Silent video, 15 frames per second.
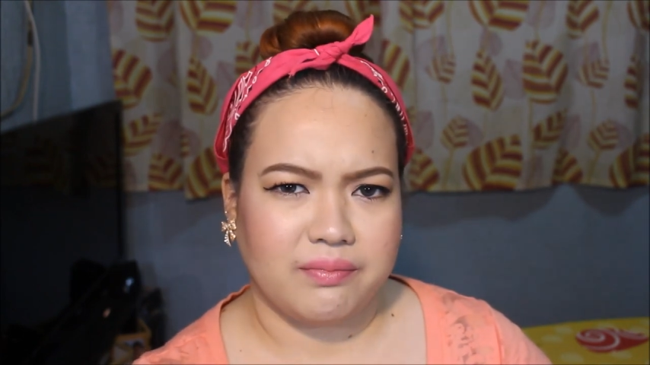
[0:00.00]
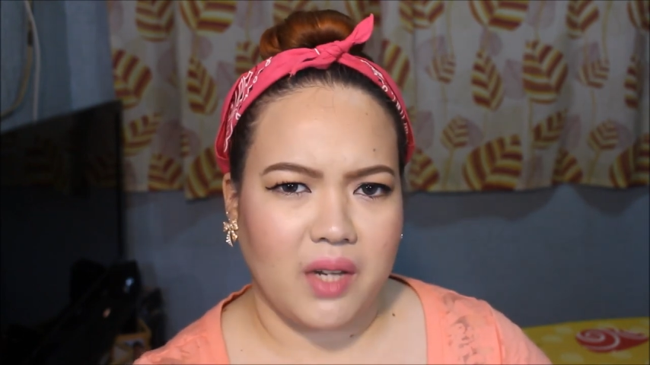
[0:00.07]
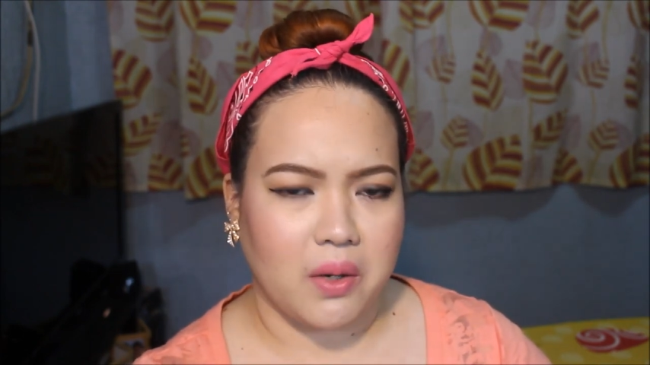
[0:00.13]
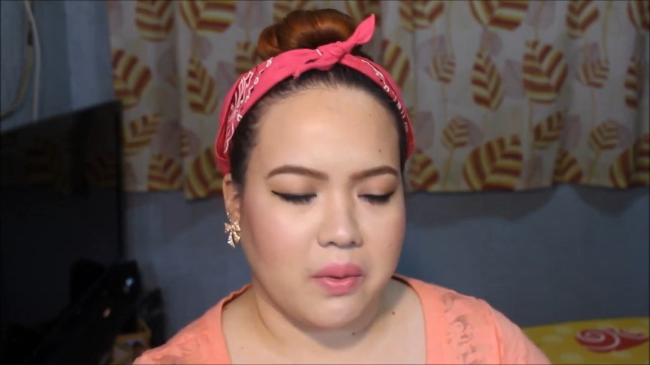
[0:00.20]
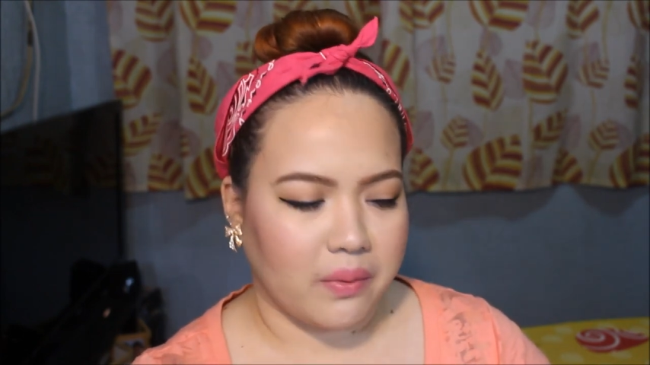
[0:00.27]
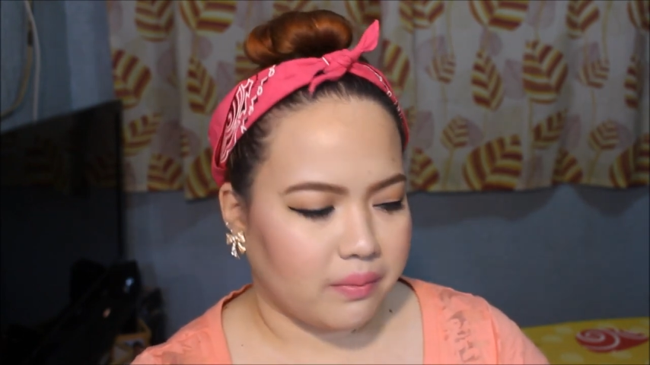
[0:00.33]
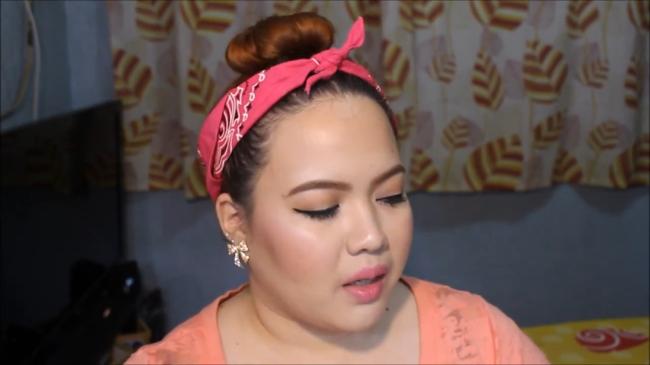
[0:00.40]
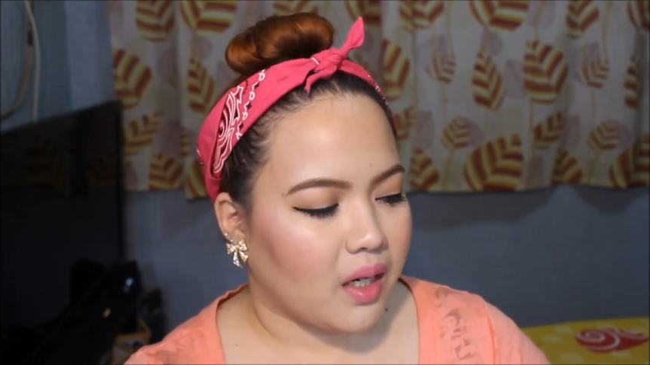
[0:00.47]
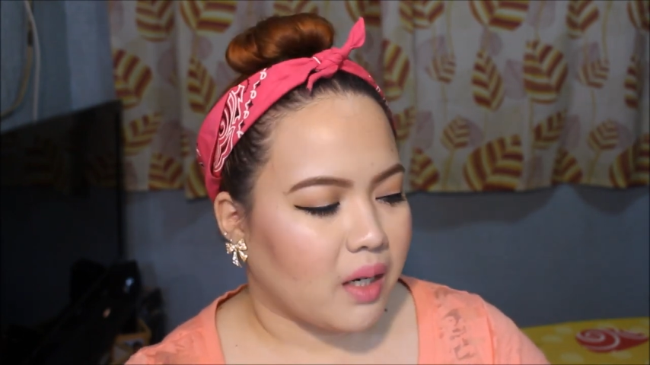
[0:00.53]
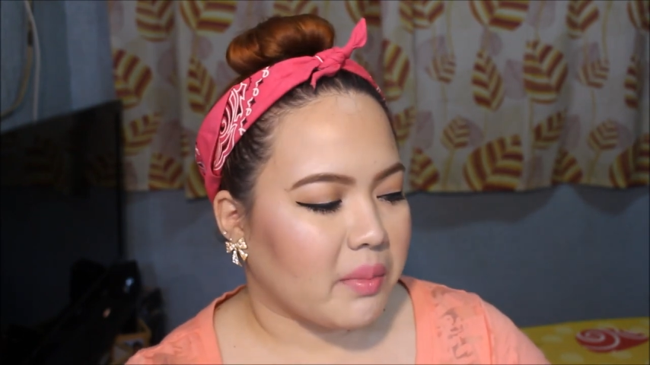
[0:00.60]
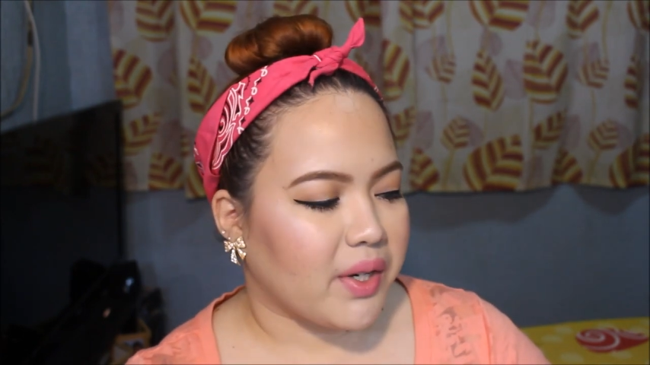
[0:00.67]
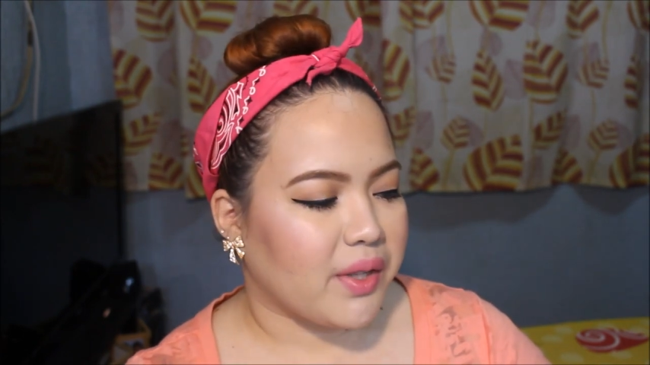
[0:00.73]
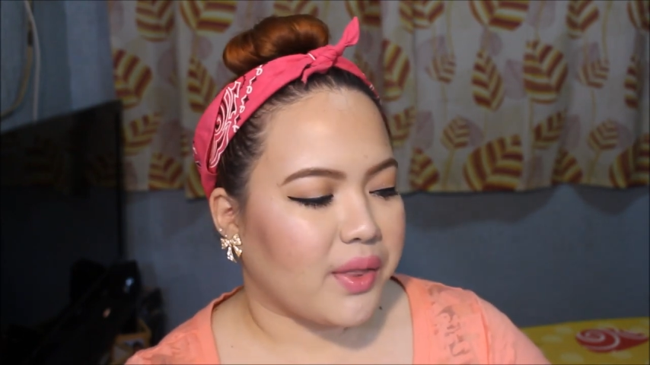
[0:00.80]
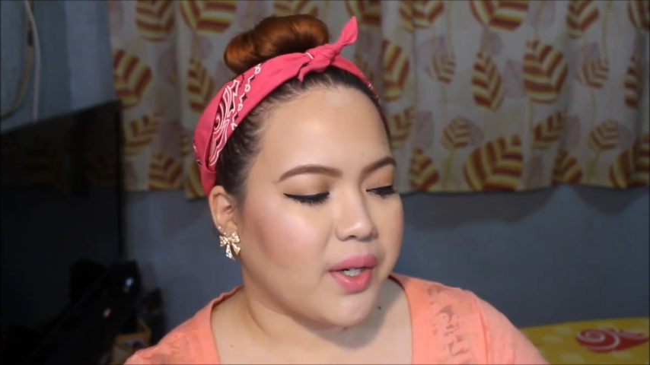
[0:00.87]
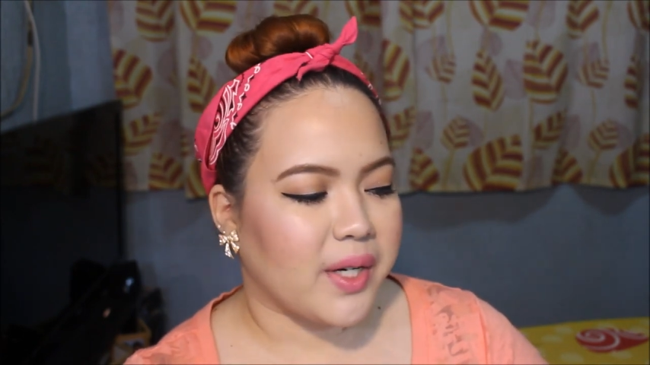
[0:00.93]
no.
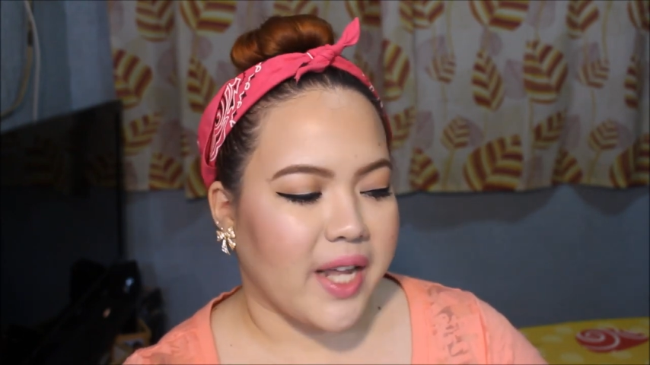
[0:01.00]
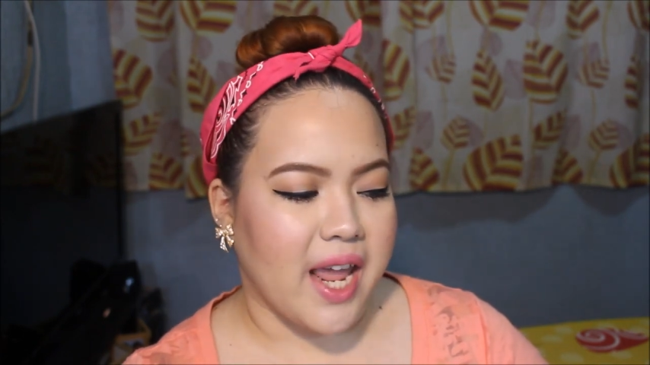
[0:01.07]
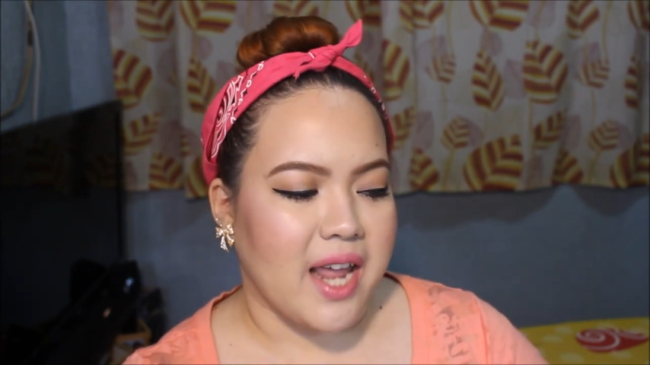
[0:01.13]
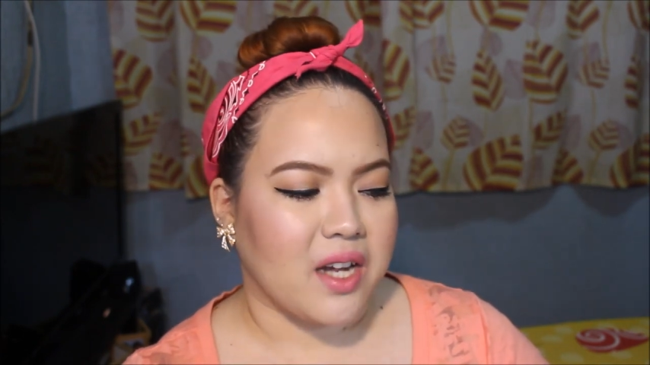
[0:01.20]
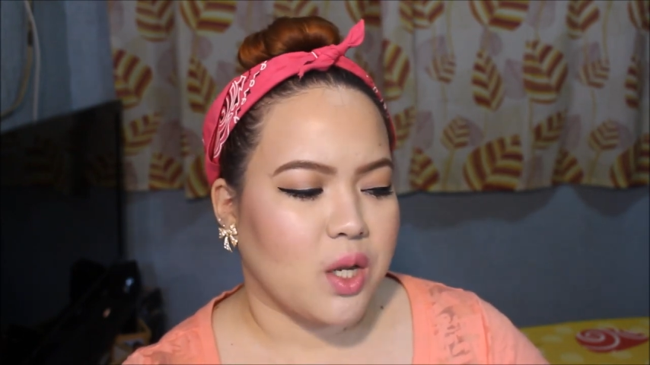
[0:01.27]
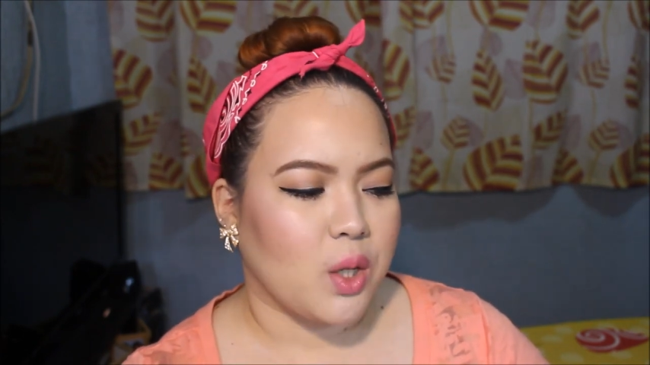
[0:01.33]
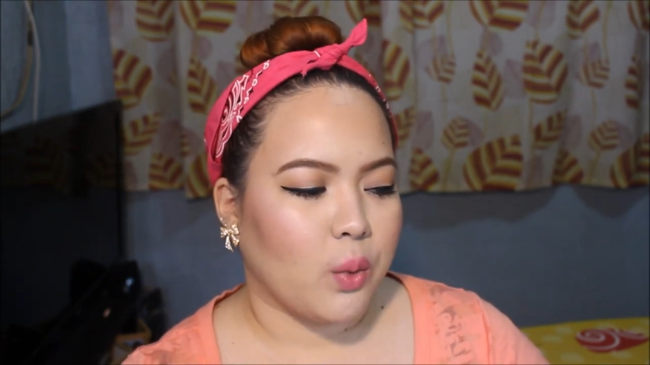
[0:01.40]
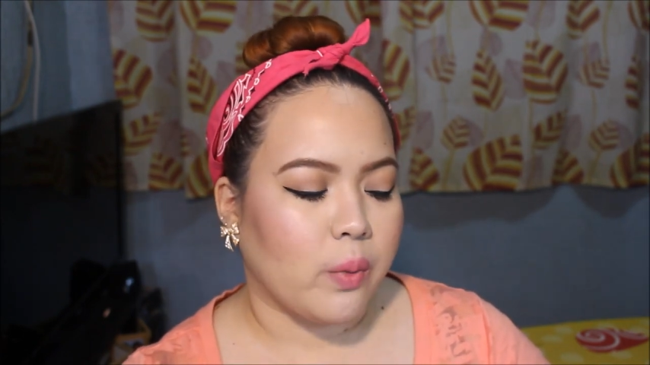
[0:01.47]
Number 38.